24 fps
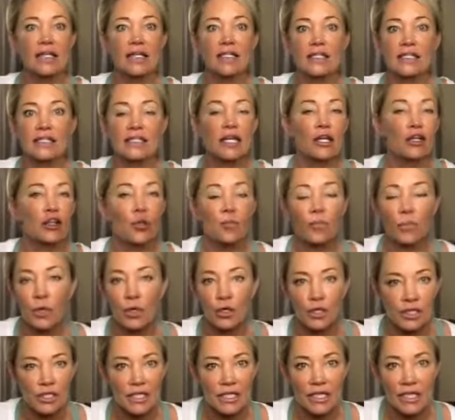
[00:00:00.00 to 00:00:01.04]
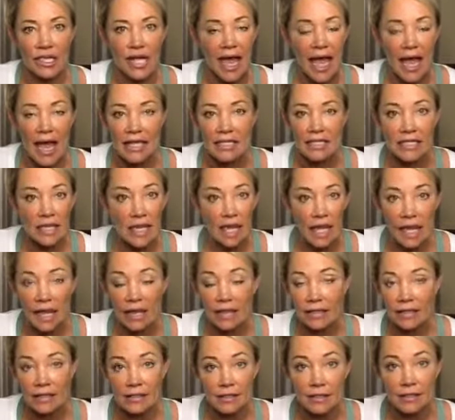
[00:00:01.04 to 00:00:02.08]
single person that has
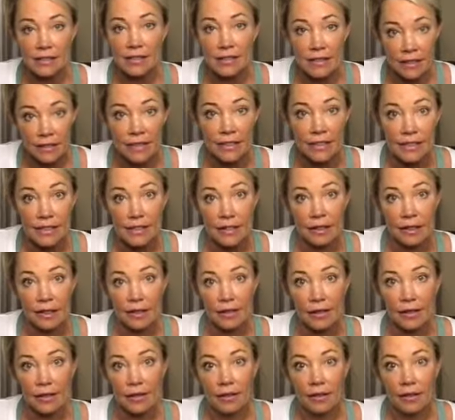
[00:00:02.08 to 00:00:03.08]
legs, seriously.